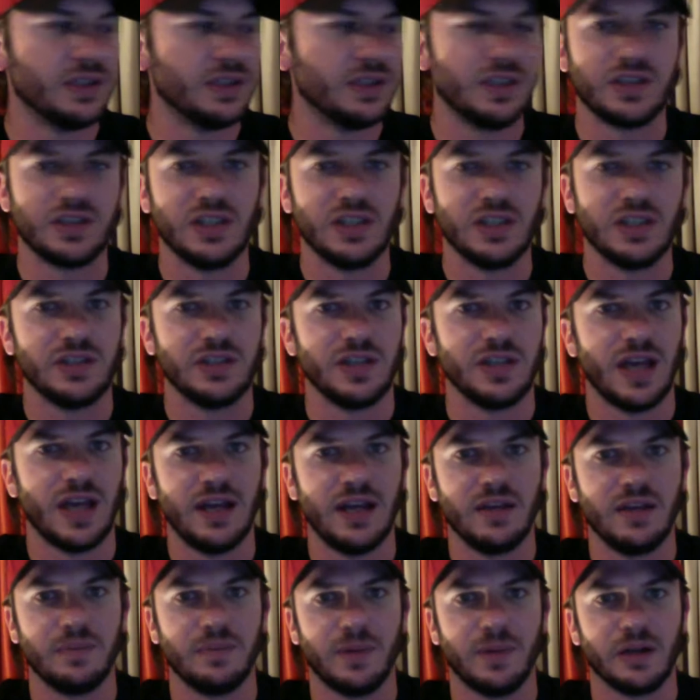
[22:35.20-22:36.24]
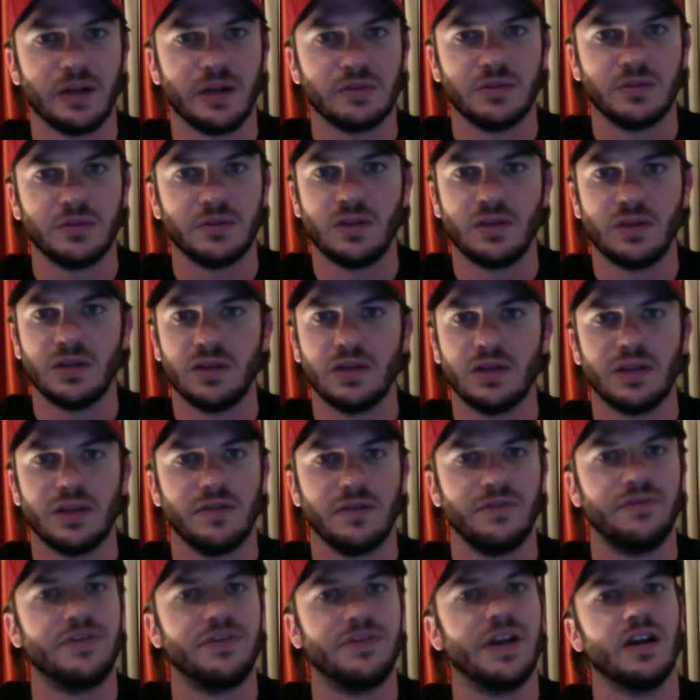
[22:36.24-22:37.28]
Cincinnati and Baltimore,
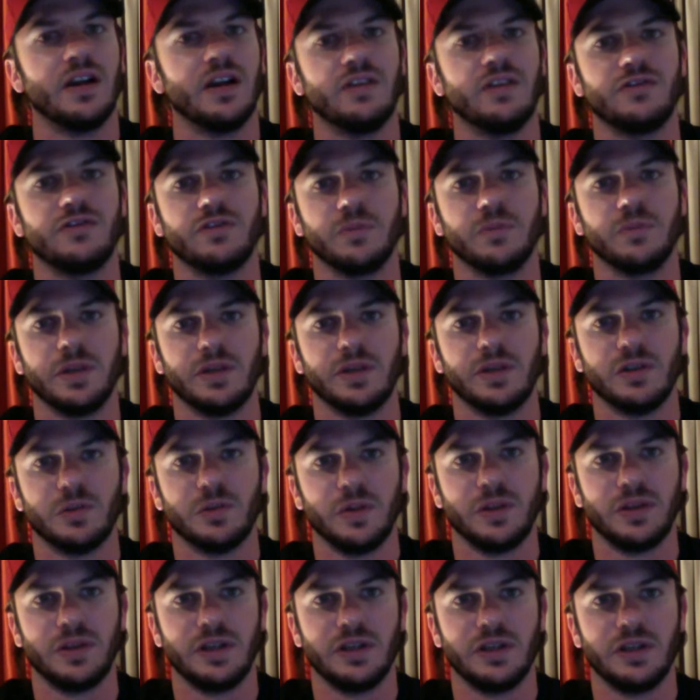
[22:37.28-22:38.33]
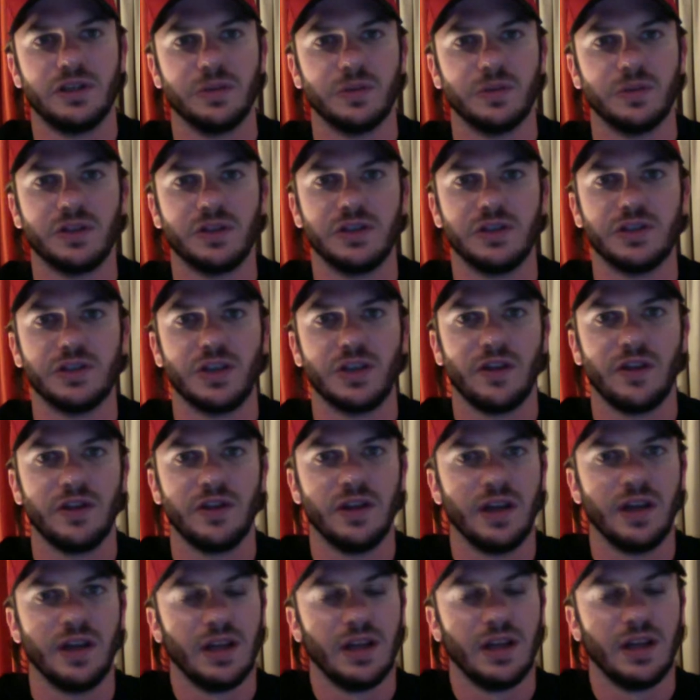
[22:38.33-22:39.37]
they're very familiar with each
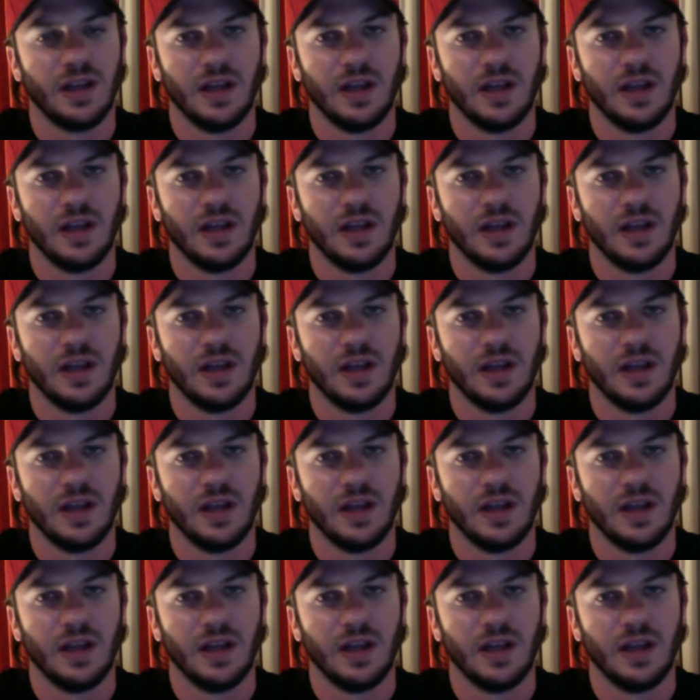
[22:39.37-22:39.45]
other.